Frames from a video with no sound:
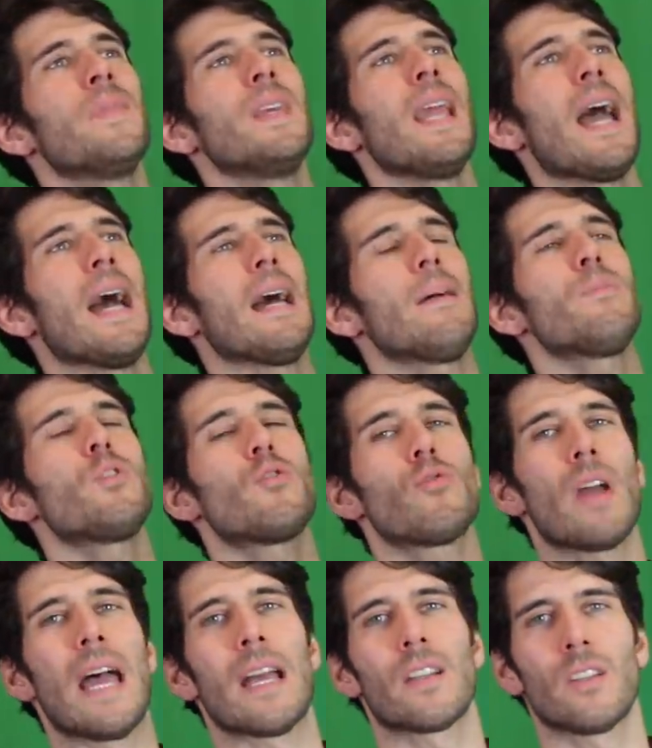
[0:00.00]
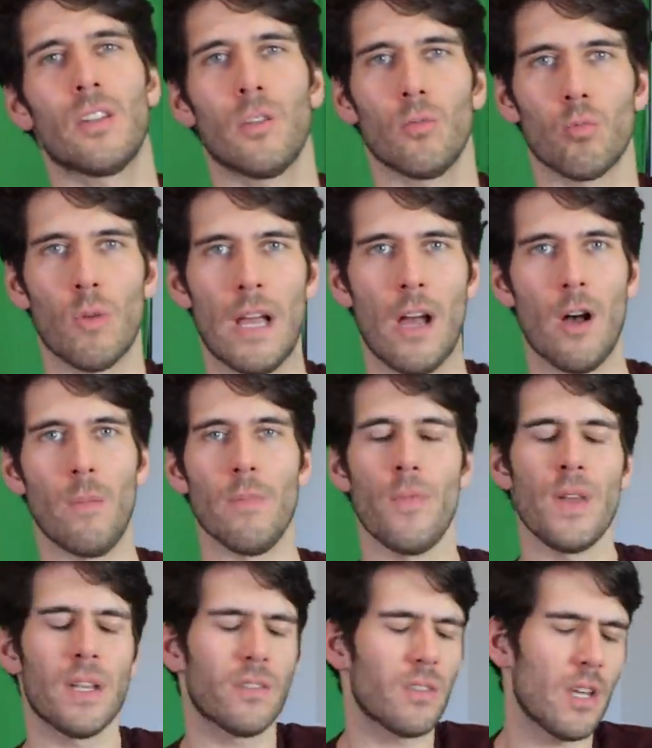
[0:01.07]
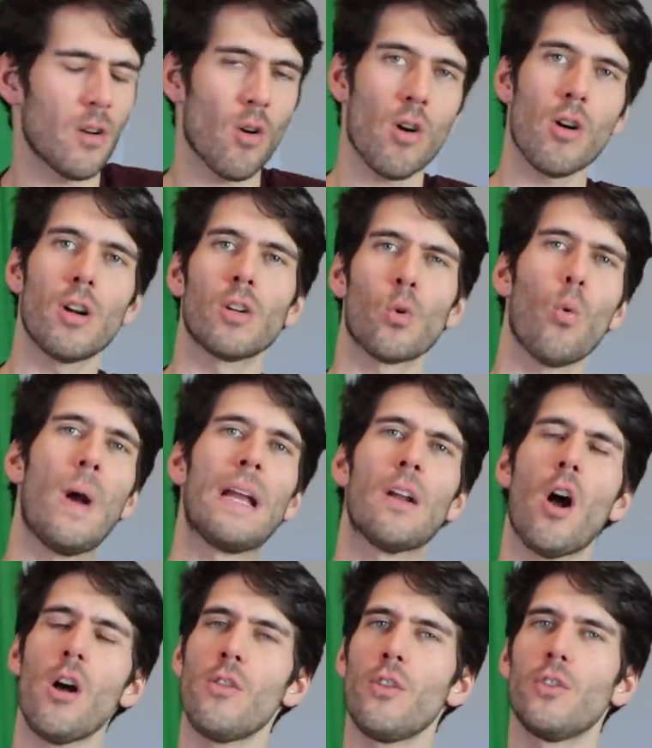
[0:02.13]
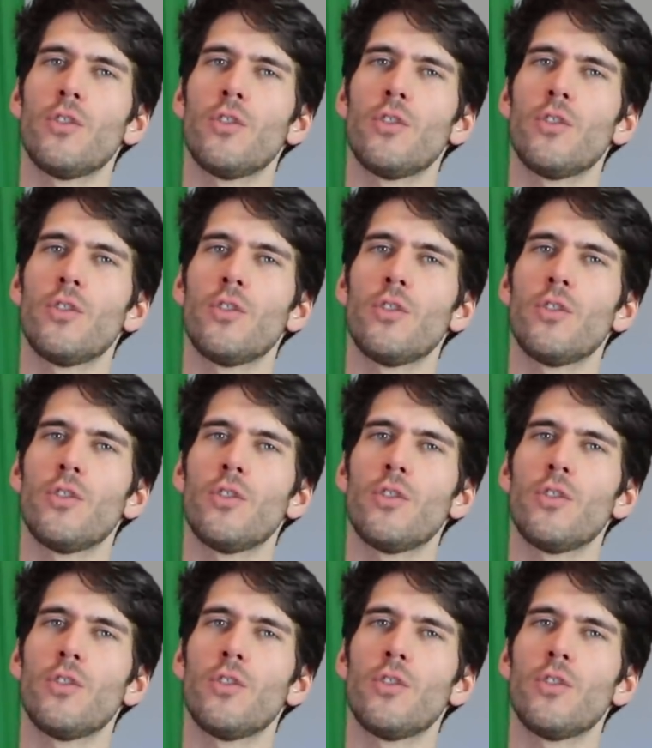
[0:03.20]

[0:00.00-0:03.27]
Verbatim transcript: the abstract realm, things that aren't quite on the